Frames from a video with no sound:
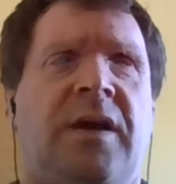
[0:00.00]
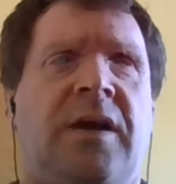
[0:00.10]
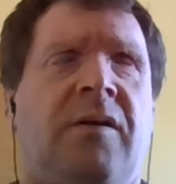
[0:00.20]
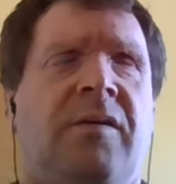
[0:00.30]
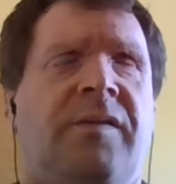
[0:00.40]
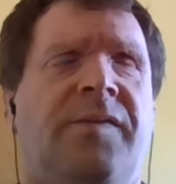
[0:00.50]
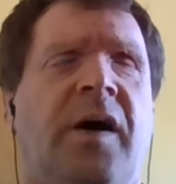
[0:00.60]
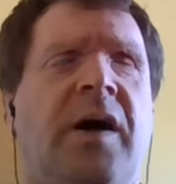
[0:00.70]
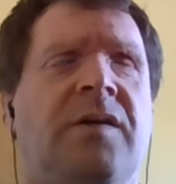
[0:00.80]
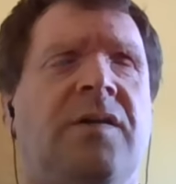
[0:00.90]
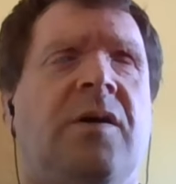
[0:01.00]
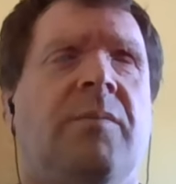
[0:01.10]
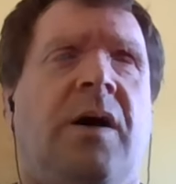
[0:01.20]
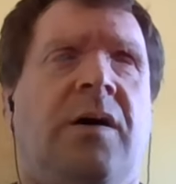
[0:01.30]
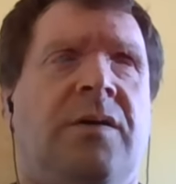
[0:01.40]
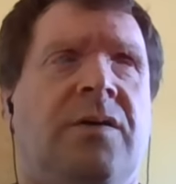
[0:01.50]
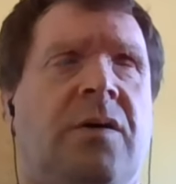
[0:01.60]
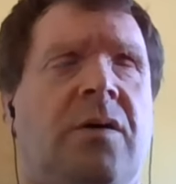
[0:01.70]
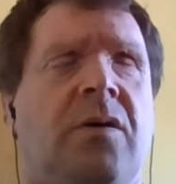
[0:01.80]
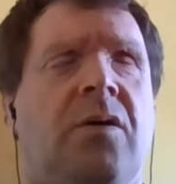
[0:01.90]
the find command
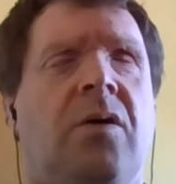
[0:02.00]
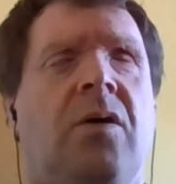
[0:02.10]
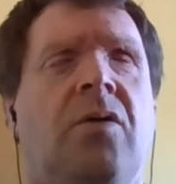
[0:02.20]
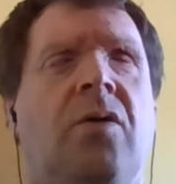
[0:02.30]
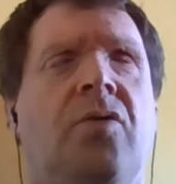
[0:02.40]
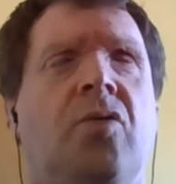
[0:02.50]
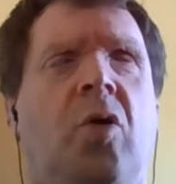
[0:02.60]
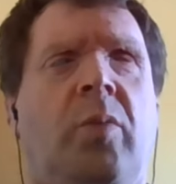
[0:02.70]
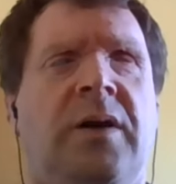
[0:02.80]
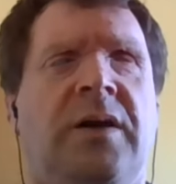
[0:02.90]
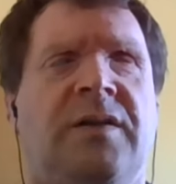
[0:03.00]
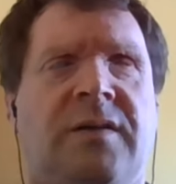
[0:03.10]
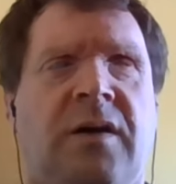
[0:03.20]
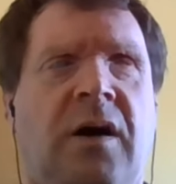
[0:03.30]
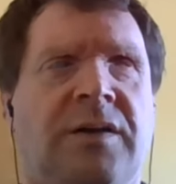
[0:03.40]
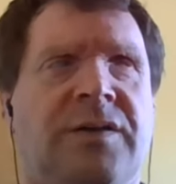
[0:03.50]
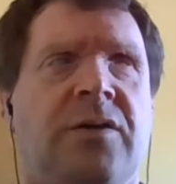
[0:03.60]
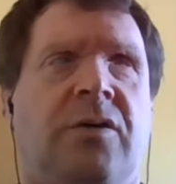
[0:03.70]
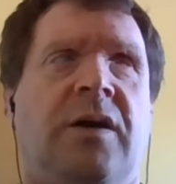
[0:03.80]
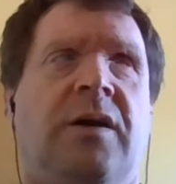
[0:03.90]
normally starts
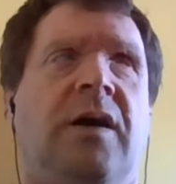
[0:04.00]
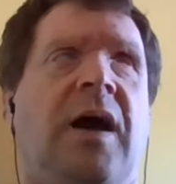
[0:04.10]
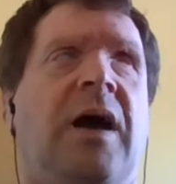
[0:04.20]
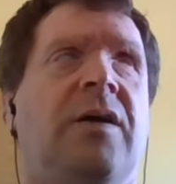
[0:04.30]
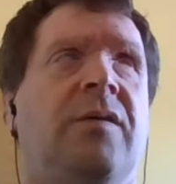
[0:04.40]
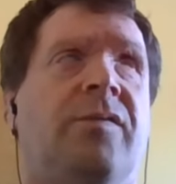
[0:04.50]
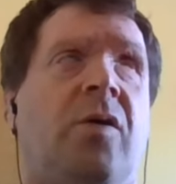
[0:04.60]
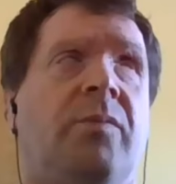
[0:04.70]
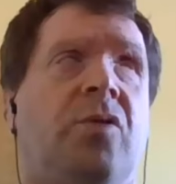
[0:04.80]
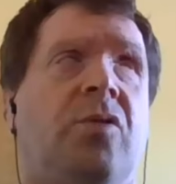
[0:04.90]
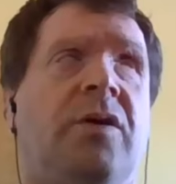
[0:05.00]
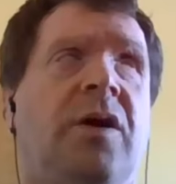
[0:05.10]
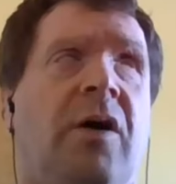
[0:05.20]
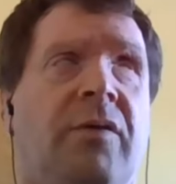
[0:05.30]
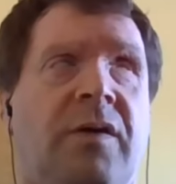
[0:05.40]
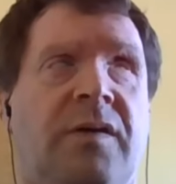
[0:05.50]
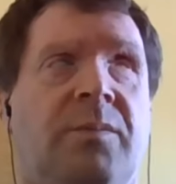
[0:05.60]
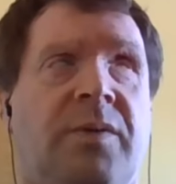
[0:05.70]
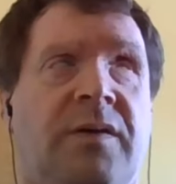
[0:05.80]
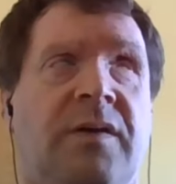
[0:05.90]
looking at from your
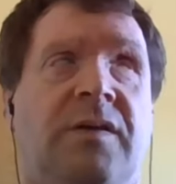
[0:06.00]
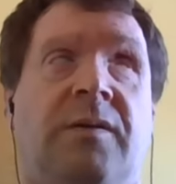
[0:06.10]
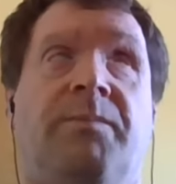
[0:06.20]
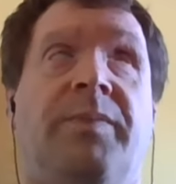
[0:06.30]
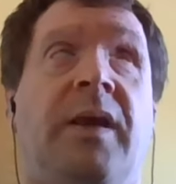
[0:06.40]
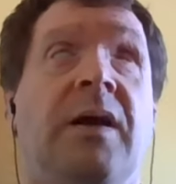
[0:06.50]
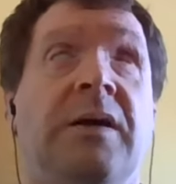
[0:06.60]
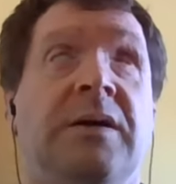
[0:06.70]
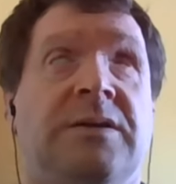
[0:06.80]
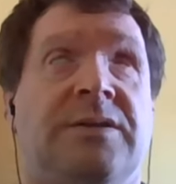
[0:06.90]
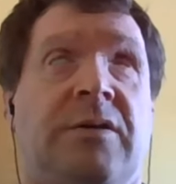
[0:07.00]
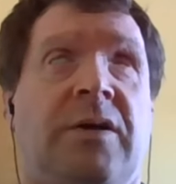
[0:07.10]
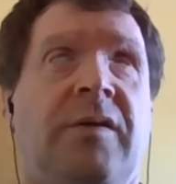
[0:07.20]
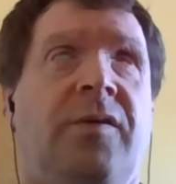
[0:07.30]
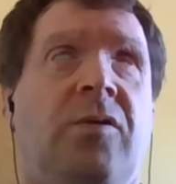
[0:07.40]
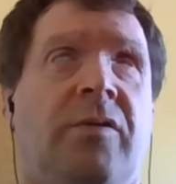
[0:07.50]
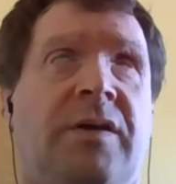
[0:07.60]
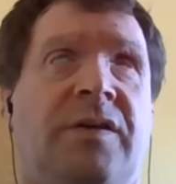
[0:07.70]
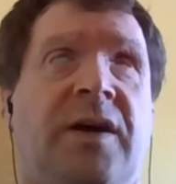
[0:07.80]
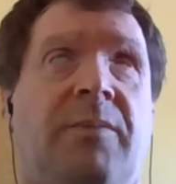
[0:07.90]
current position. So if you're
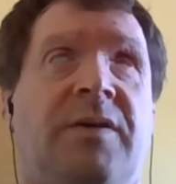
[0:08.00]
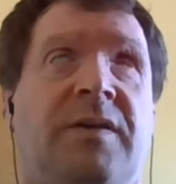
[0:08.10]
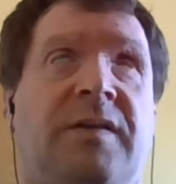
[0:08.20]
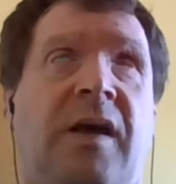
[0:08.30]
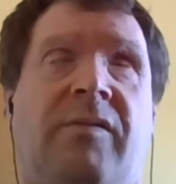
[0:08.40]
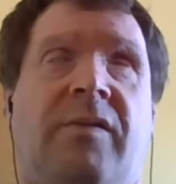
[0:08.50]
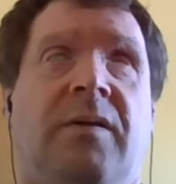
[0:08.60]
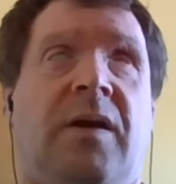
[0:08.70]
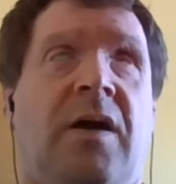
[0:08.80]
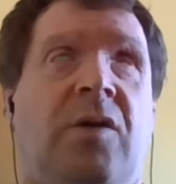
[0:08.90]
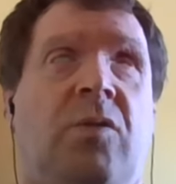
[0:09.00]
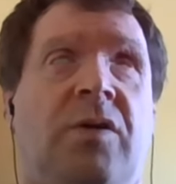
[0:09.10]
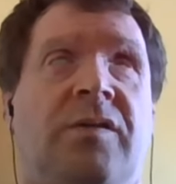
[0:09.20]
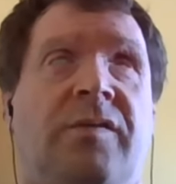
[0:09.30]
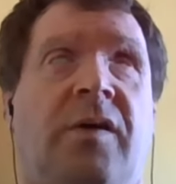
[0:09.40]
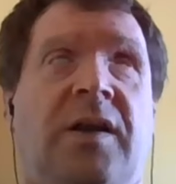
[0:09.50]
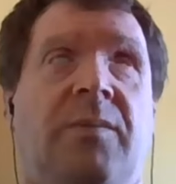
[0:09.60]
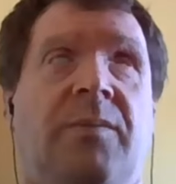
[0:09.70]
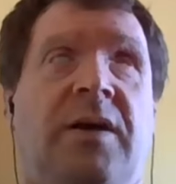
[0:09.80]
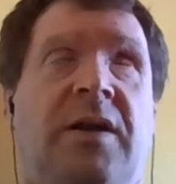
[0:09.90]
in chapter seven and you want to find
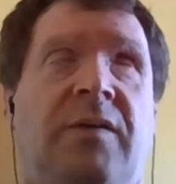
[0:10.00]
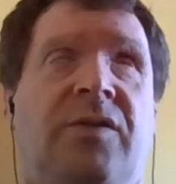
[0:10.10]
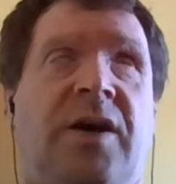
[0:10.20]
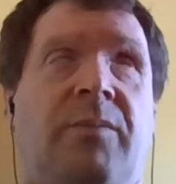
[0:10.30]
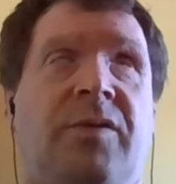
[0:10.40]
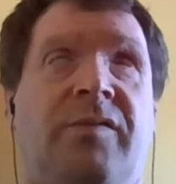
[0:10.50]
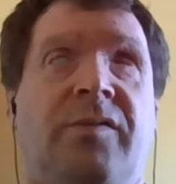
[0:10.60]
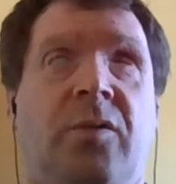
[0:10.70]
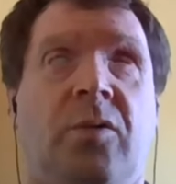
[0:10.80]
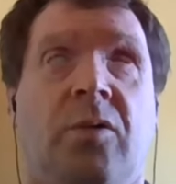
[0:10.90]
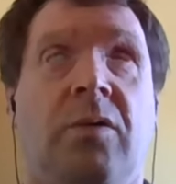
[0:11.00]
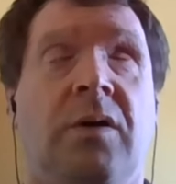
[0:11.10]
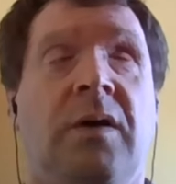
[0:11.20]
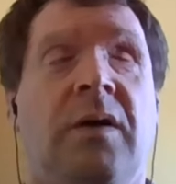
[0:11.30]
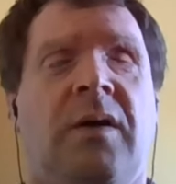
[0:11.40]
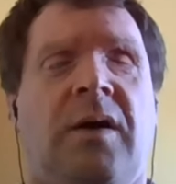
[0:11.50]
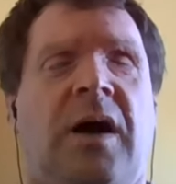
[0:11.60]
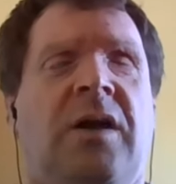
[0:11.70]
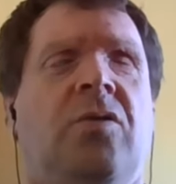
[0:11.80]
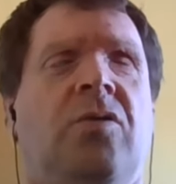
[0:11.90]
the beginning of chapter four
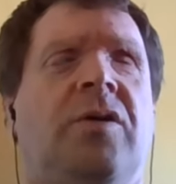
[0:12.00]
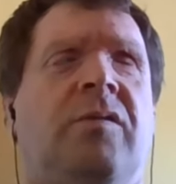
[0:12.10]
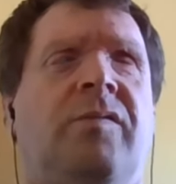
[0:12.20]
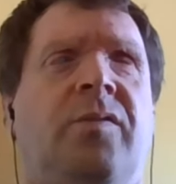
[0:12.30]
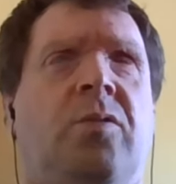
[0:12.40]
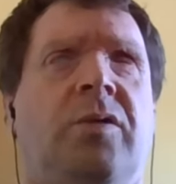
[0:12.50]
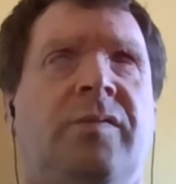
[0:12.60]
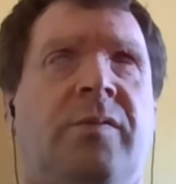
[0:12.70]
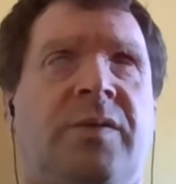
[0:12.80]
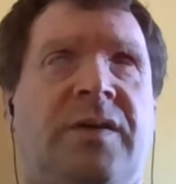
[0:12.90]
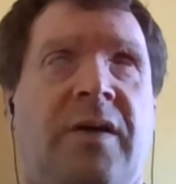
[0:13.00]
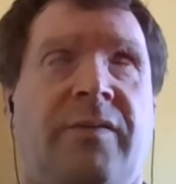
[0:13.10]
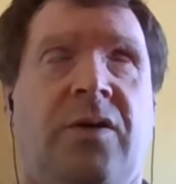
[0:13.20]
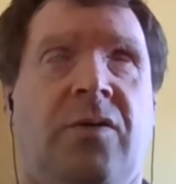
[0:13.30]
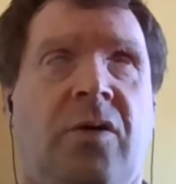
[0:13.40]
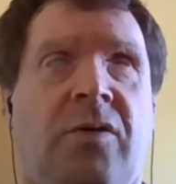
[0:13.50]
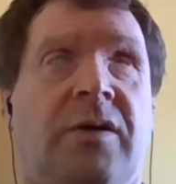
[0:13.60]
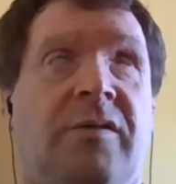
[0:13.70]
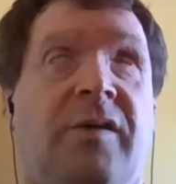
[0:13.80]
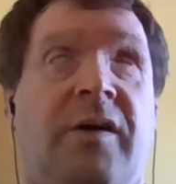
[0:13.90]
and you're looking forward from seven, you're not
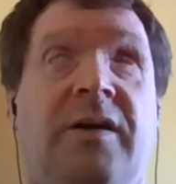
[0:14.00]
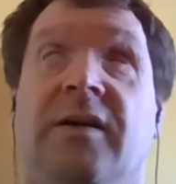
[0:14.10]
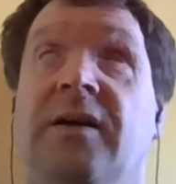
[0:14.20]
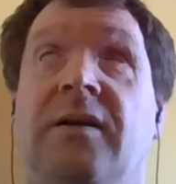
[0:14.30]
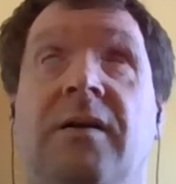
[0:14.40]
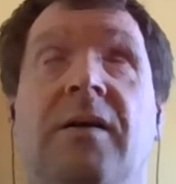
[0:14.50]
going to find it.